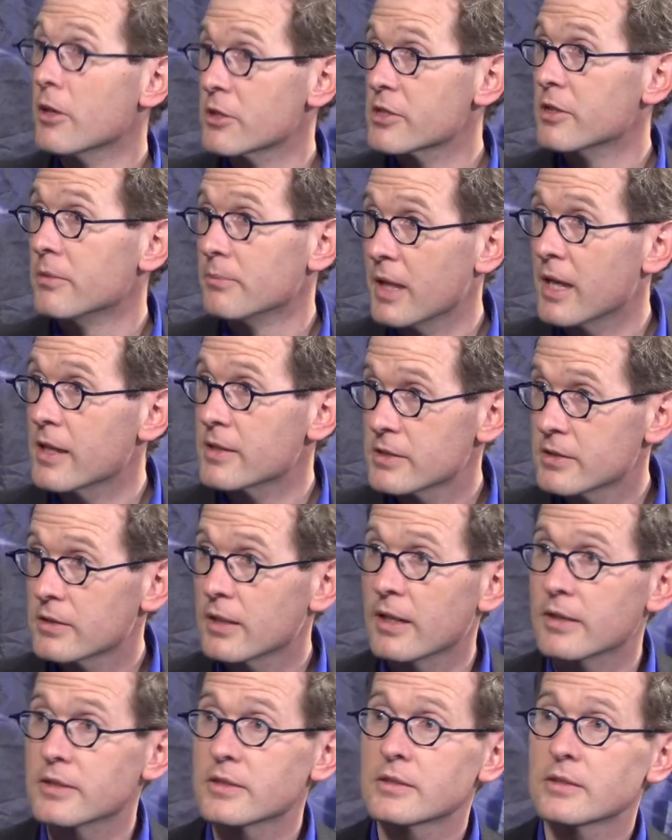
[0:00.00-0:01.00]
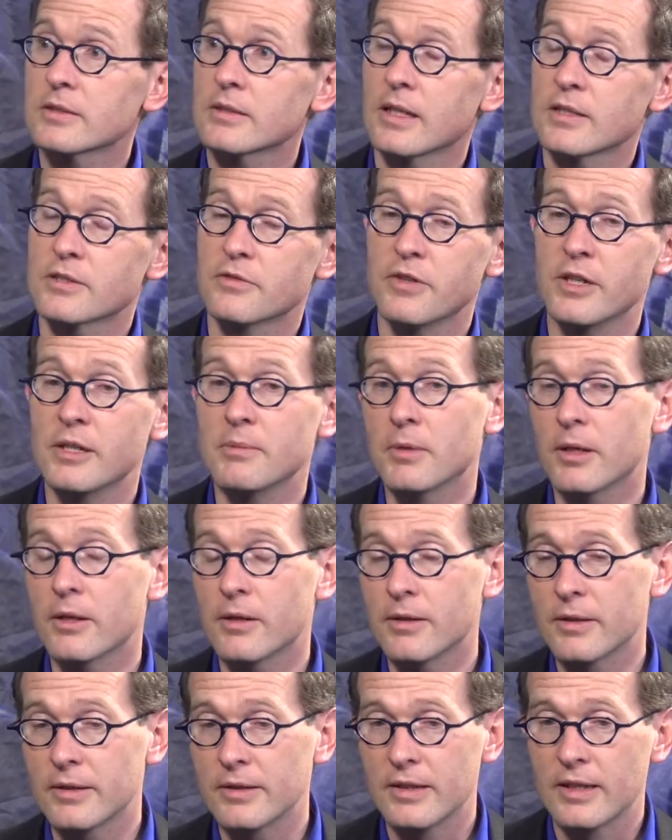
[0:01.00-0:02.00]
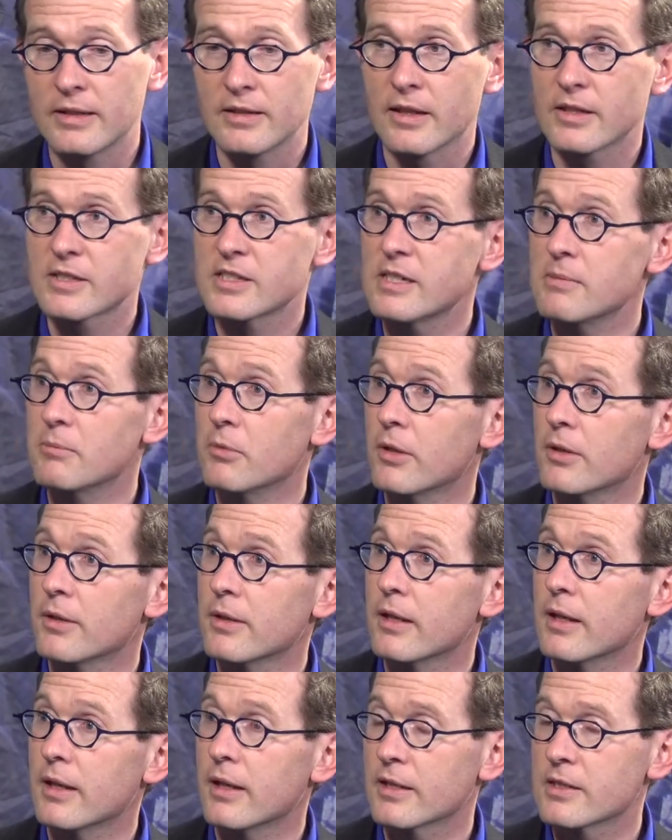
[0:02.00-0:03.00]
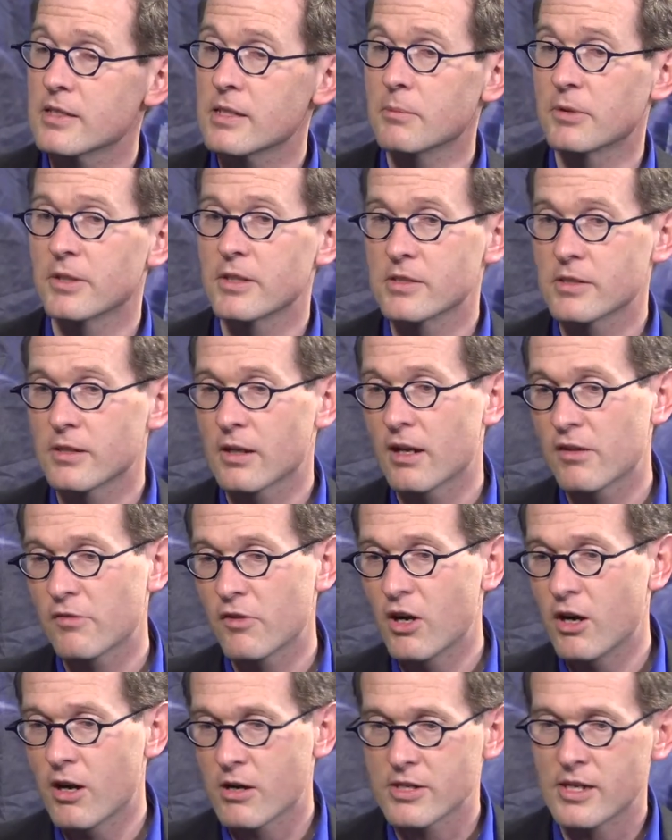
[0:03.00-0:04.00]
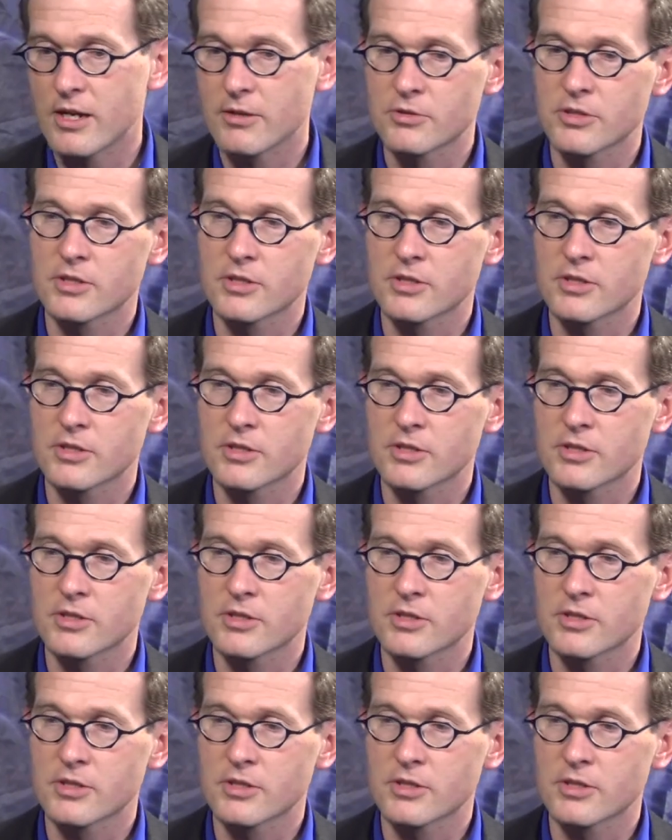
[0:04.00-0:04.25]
are some, yes. Veemer and the Ximon. Ximon is a kind of art house.